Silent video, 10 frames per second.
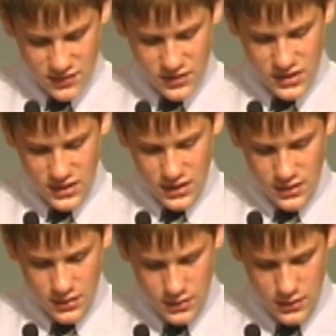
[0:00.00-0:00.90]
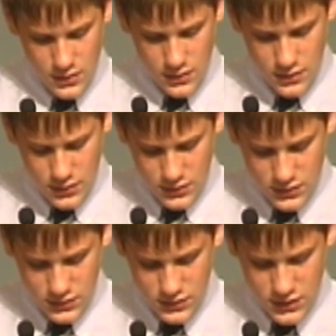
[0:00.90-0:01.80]
Timothy
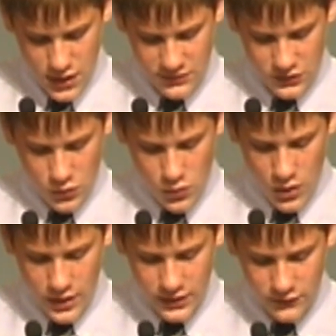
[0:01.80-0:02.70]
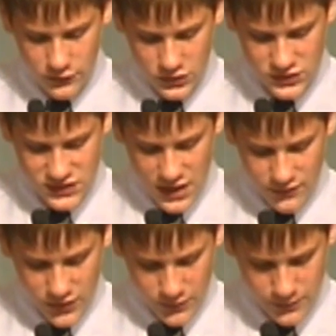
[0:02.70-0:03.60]
chapter 1 and verse
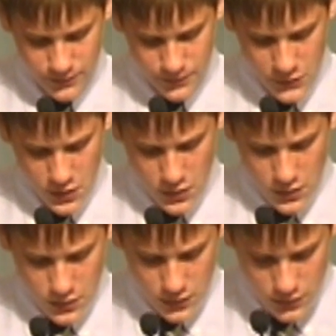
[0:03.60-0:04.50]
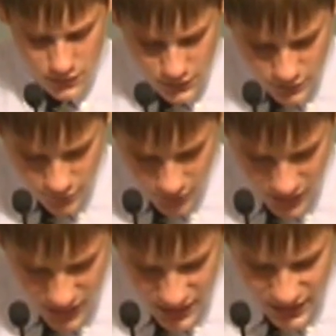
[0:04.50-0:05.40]
7, "For
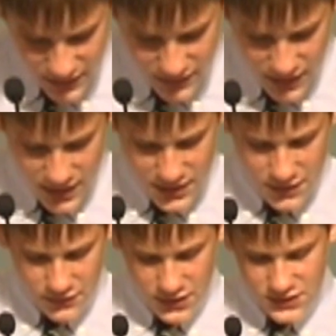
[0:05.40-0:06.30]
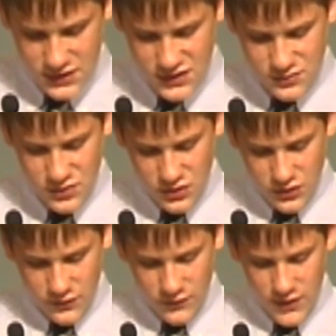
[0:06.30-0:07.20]
God hath not given us the
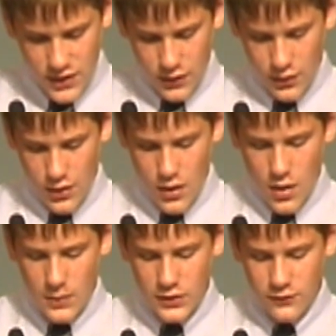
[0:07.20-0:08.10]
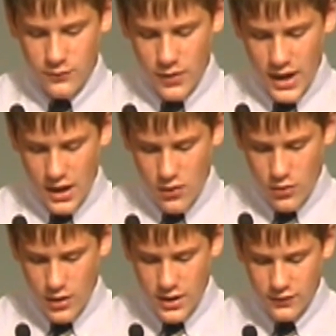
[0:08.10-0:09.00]
spirit of fear, but of
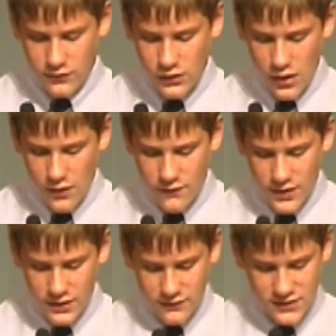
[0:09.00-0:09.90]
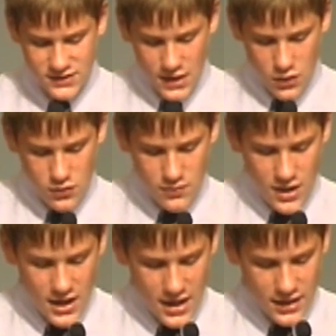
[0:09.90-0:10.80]
power and of love and of a sound
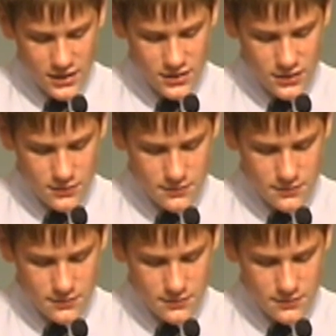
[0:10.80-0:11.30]
mind."